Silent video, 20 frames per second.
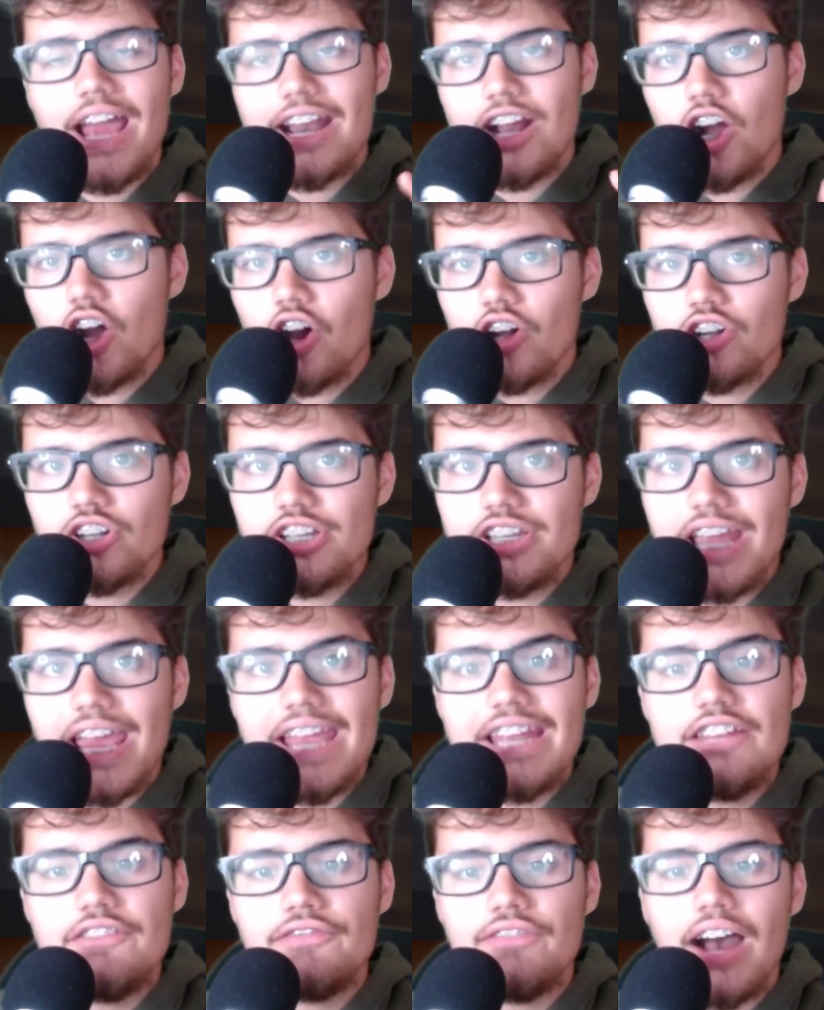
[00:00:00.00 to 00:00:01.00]

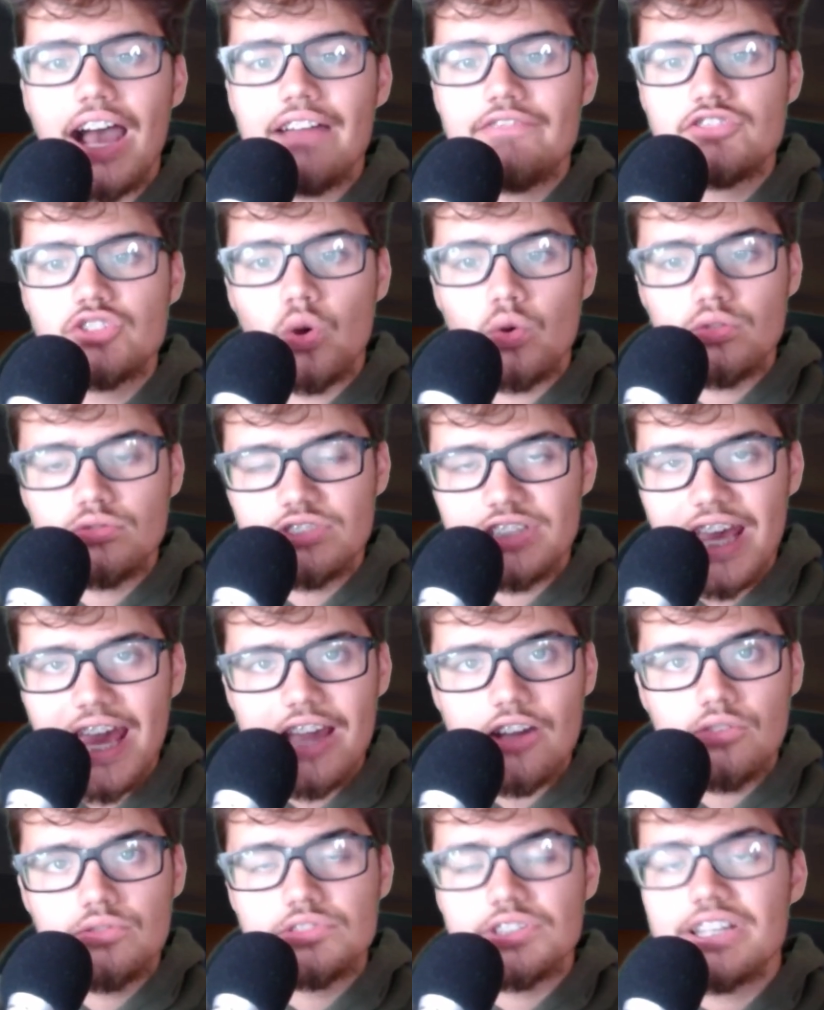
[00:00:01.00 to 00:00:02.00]
185 total
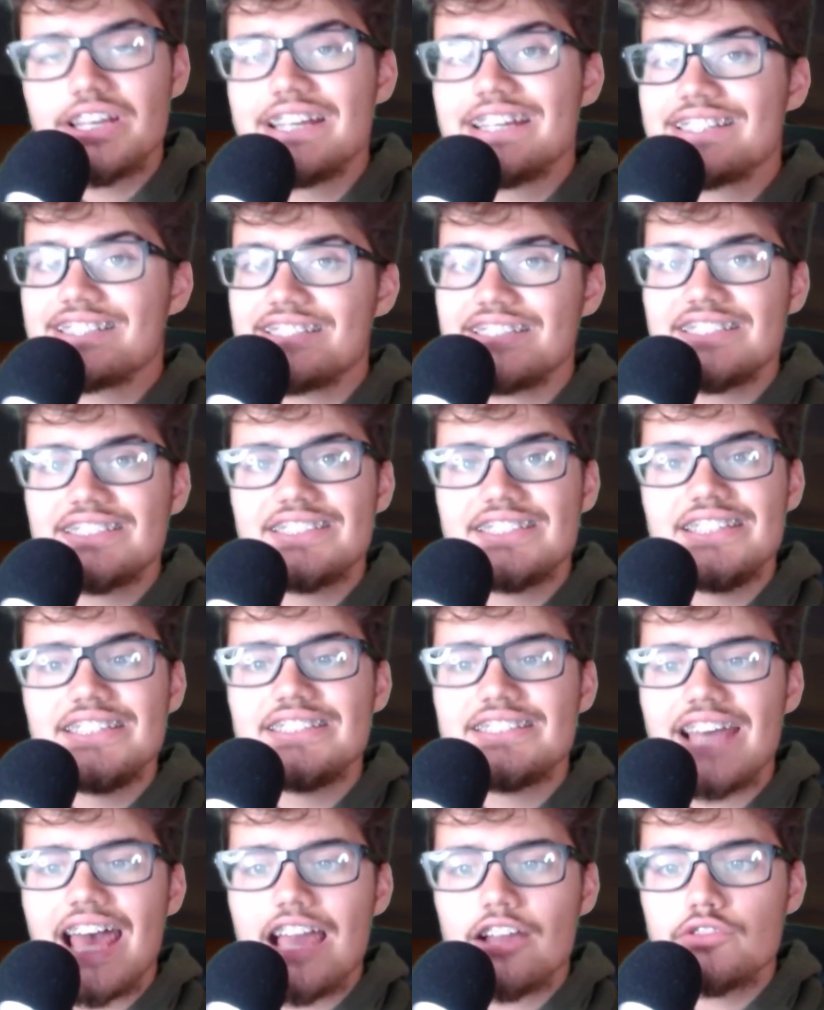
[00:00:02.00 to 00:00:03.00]
tackles, 16
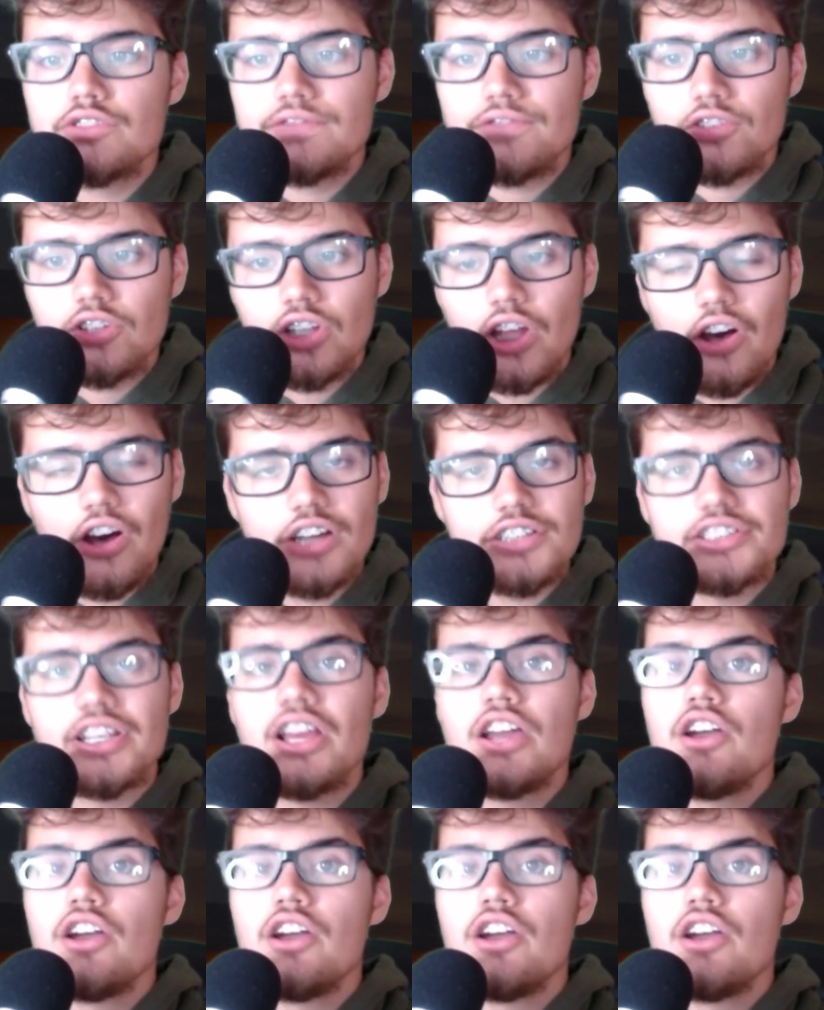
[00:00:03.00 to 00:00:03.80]
tackles for loss,